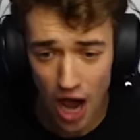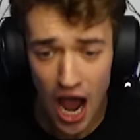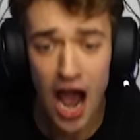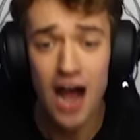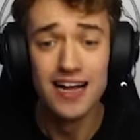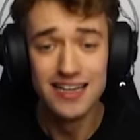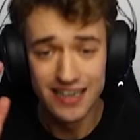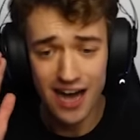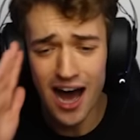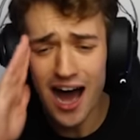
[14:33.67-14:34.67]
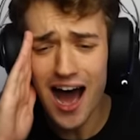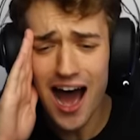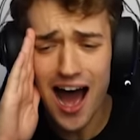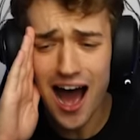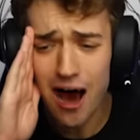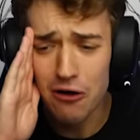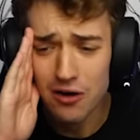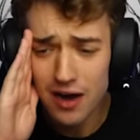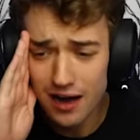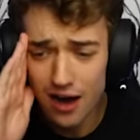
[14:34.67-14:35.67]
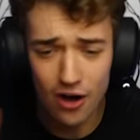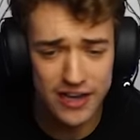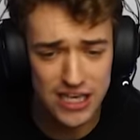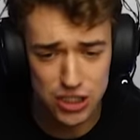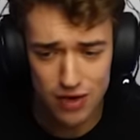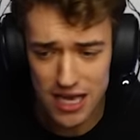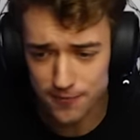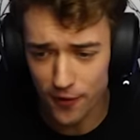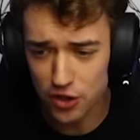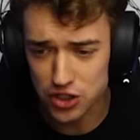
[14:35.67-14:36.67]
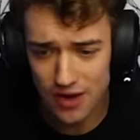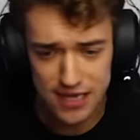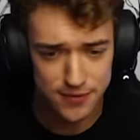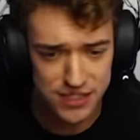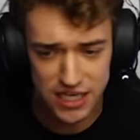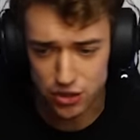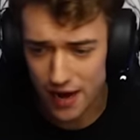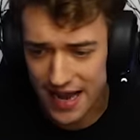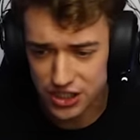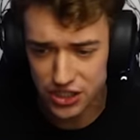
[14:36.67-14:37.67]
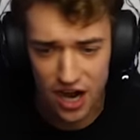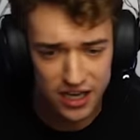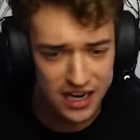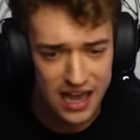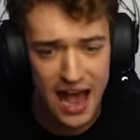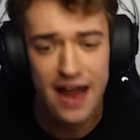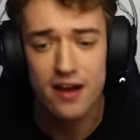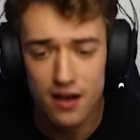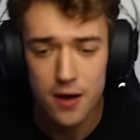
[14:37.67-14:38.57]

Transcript: No. Oh. Okay. Stressful. Stressful situation. Not gonna lie.